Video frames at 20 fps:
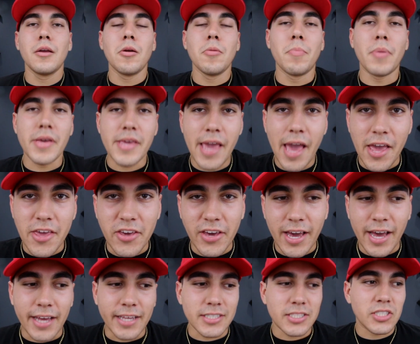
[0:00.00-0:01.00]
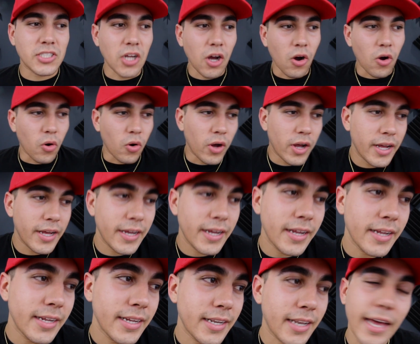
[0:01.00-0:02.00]
But yeah, you guys, so
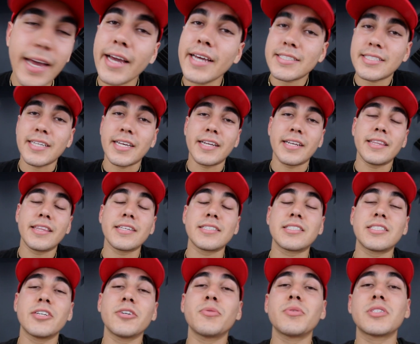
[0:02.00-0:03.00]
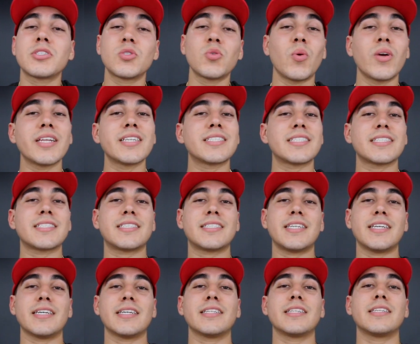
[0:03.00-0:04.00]
like I said, this year was
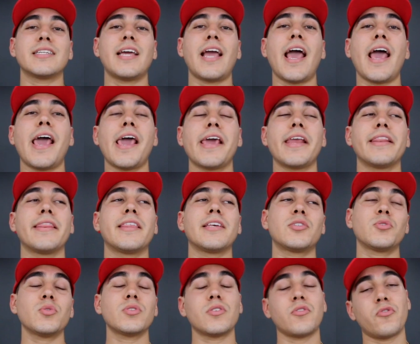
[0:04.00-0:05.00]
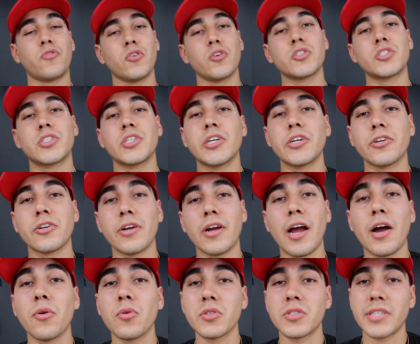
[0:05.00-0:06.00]
2016, and this was the first year
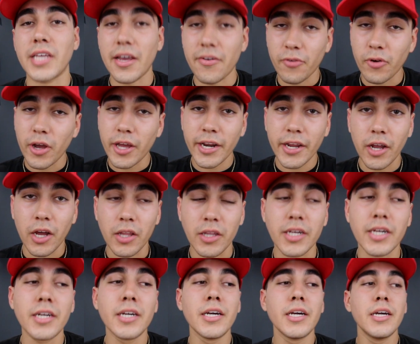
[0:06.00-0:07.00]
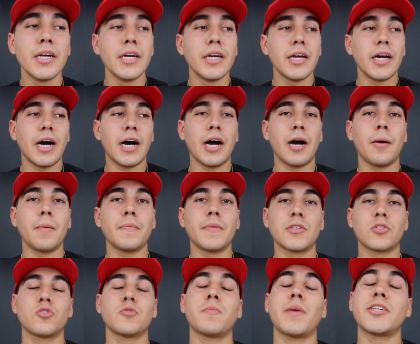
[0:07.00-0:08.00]
I was ever at Ayala.
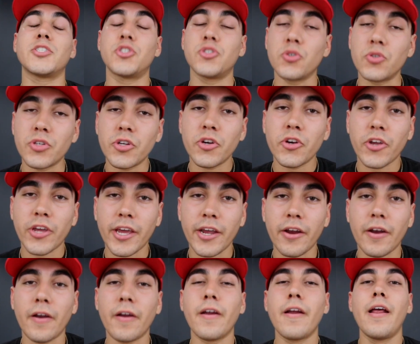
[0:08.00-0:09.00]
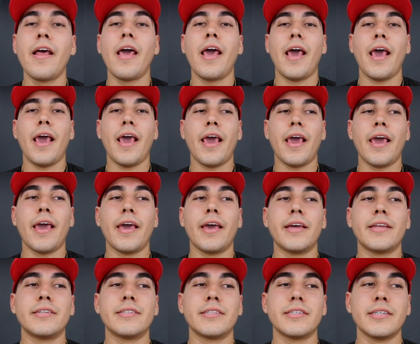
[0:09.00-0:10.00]
This was my junior year,
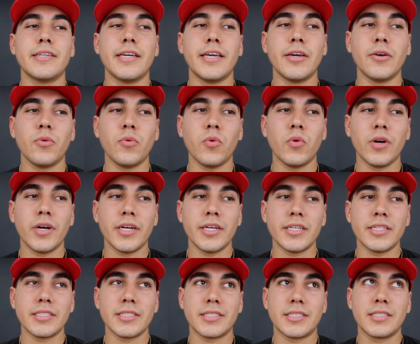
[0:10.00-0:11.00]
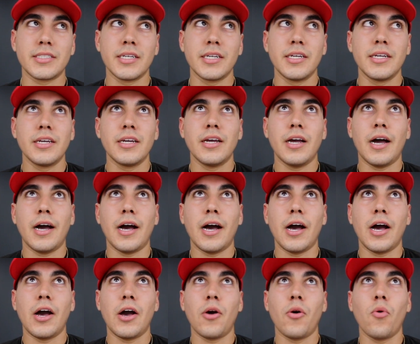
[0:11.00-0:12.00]
and it was
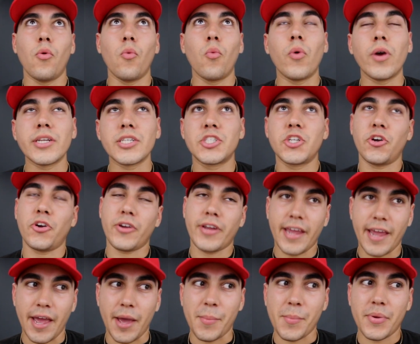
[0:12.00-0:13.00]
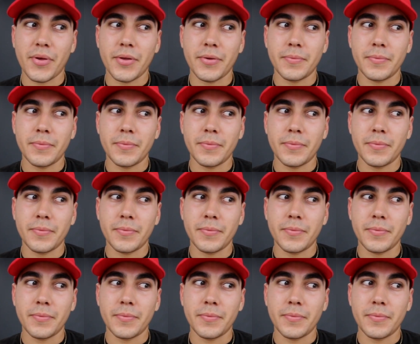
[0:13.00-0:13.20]
winter camp.